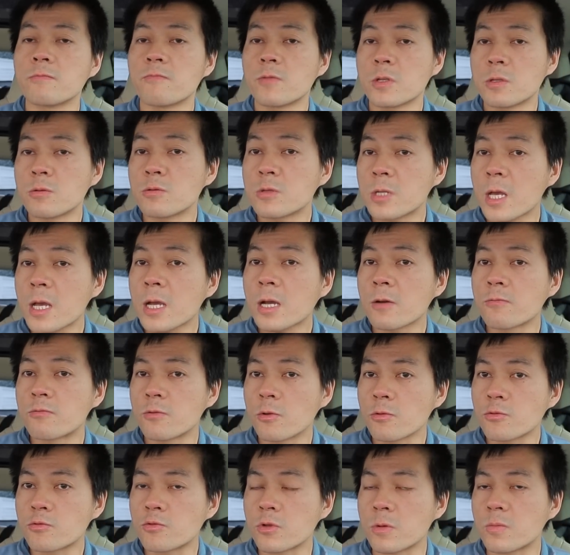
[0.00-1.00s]
when you take a
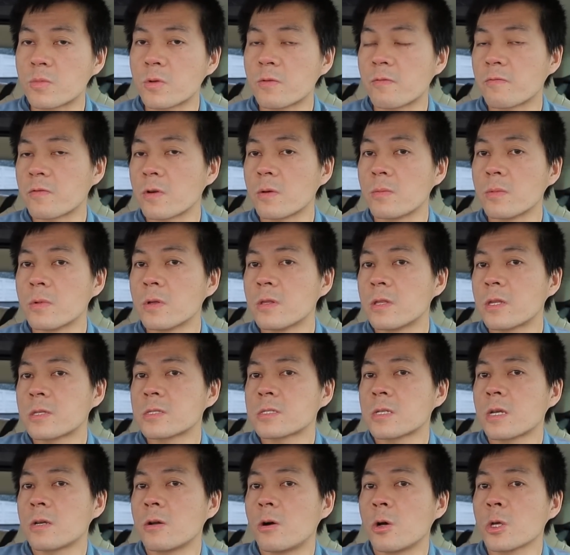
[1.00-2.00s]
road trip from,
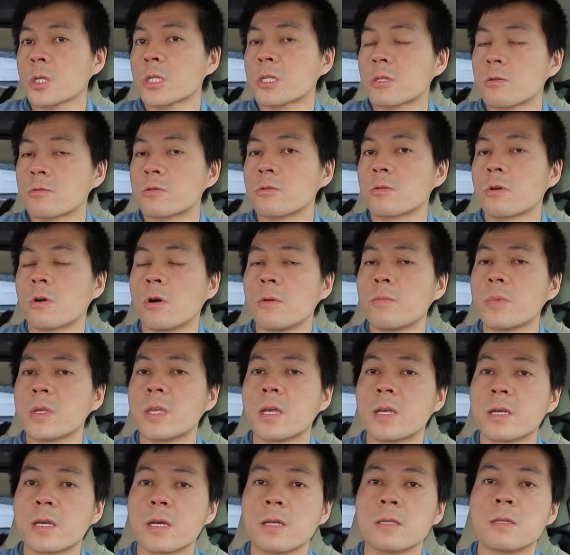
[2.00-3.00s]
let's say, Oslo to
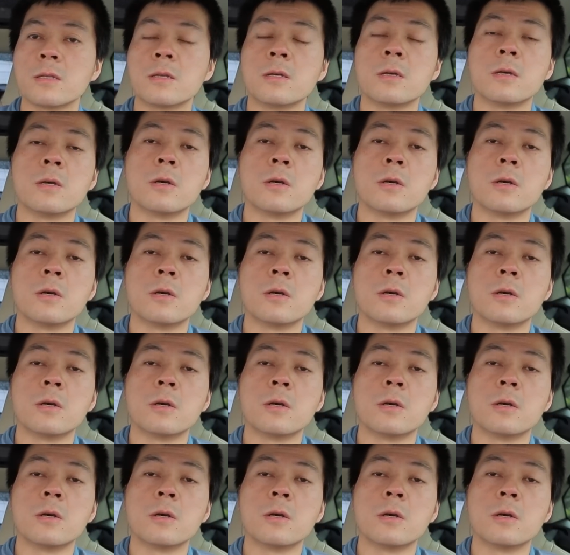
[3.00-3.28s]
Copenhagen,